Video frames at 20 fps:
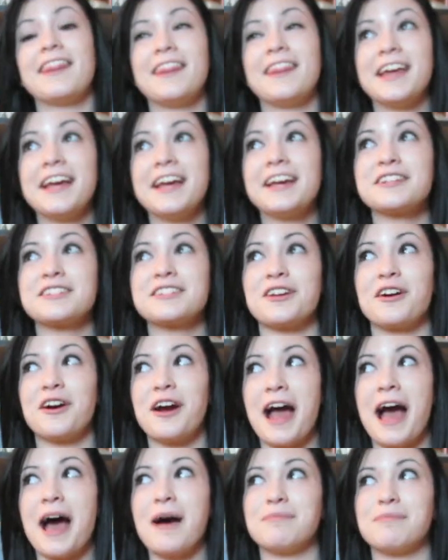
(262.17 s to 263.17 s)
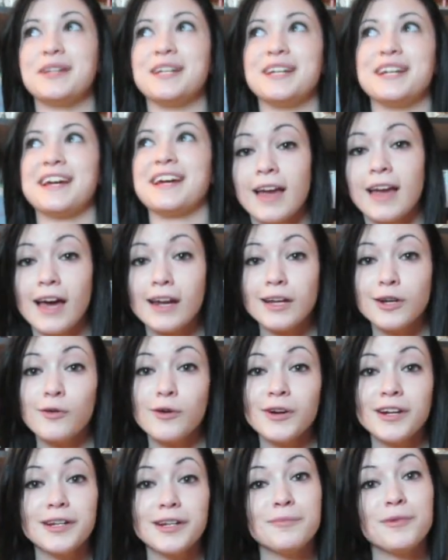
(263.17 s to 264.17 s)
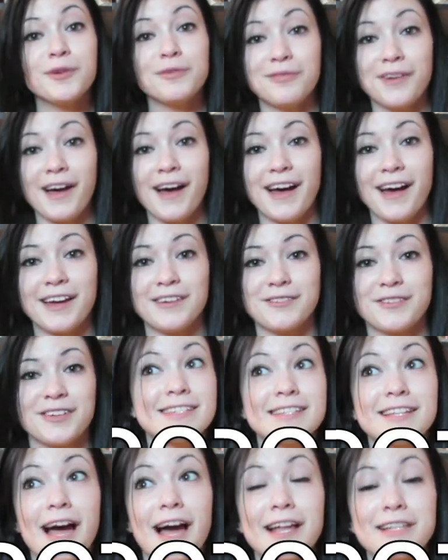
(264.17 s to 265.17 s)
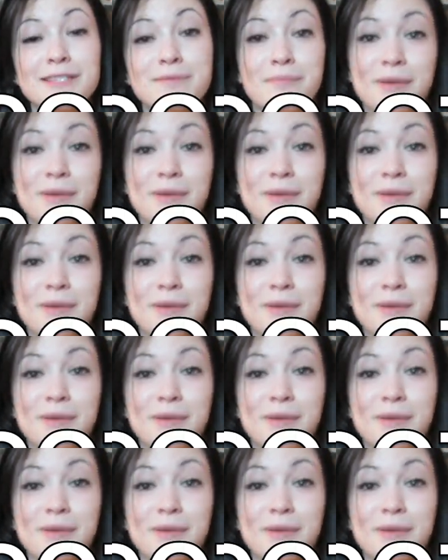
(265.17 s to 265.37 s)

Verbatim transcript: Things are happening. Category number five, Scott's